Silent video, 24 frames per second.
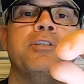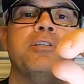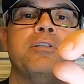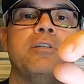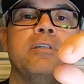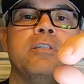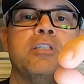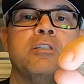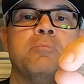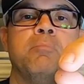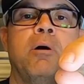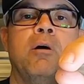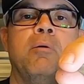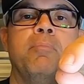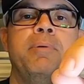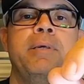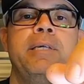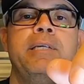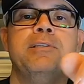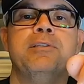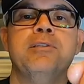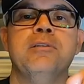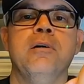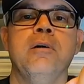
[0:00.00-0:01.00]
just a small
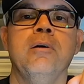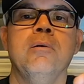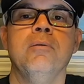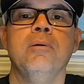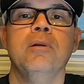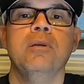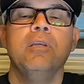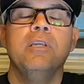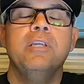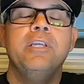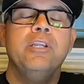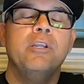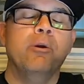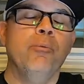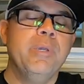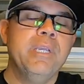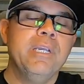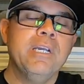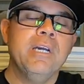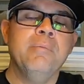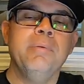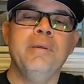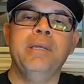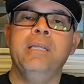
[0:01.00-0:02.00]
piece. So, you know, we
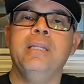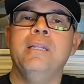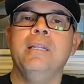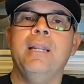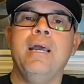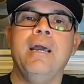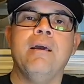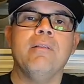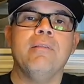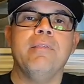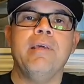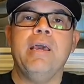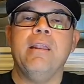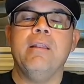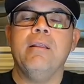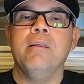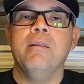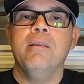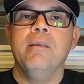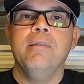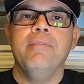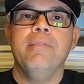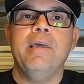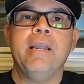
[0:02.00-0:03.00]
come in and out of that,
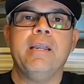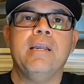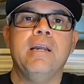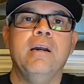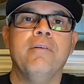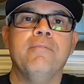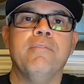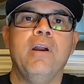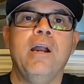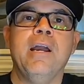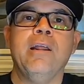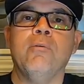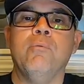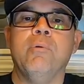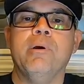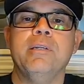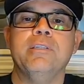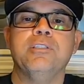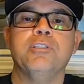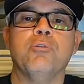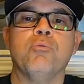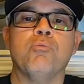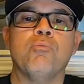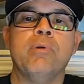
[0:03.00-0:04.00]
that cover. I don't want
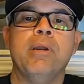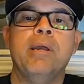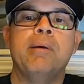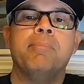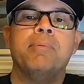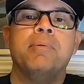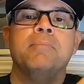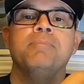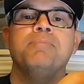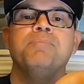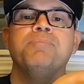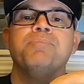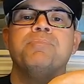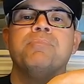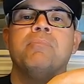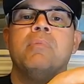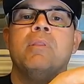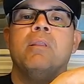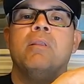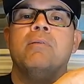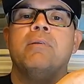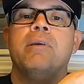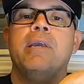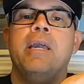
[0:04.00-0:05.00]
it to rip,
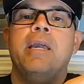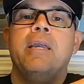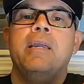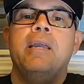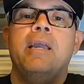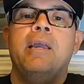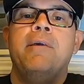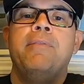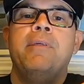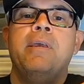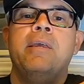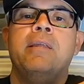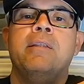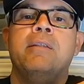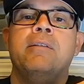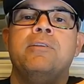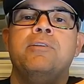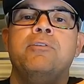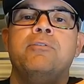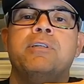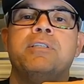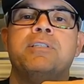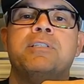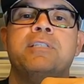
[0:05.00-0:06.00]
okay? And then
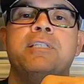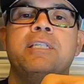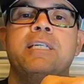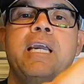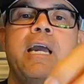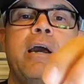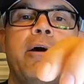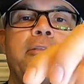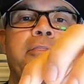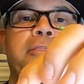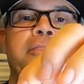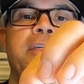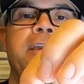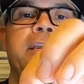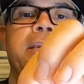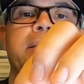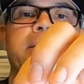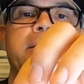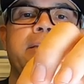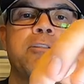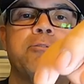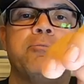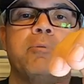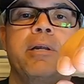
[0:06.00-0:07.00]
you could see how thick
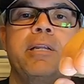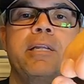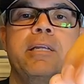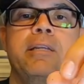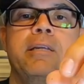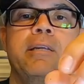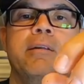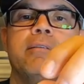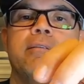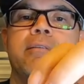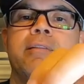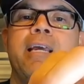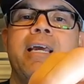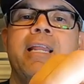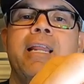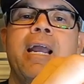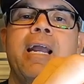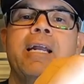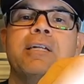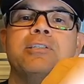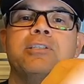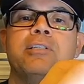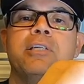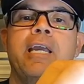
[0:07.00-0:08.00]
it is right in here. That
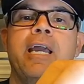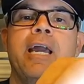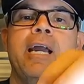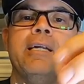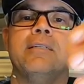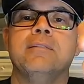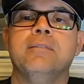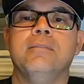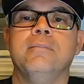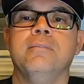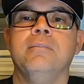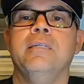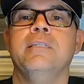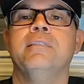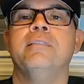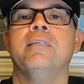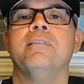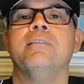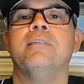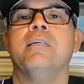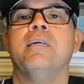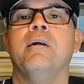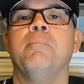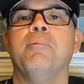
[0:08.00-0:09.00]
actually acts, it
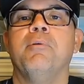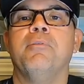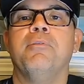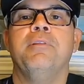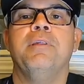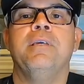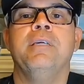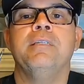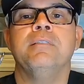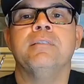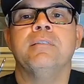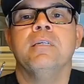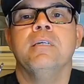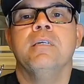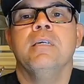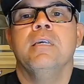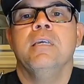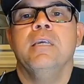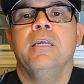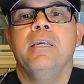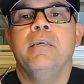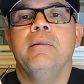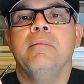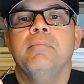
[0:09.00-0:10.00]
does a couple things.
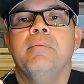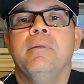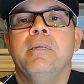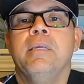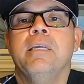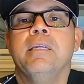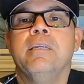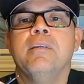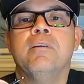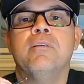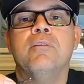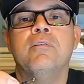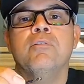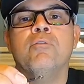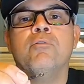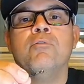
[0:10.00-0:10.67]
It, it